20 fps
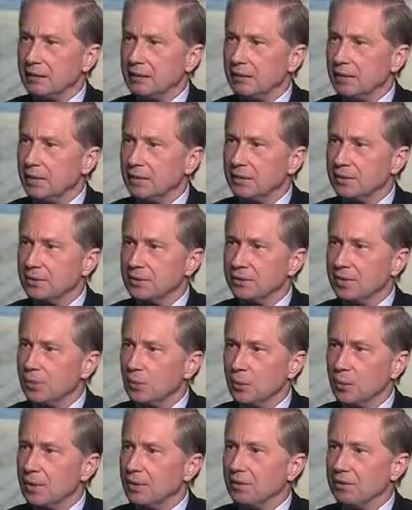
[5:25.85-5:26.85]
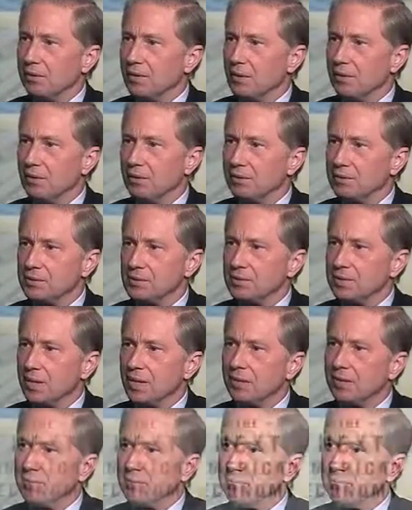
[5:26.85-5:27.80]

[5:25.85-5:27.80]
trying to create wealth in our society.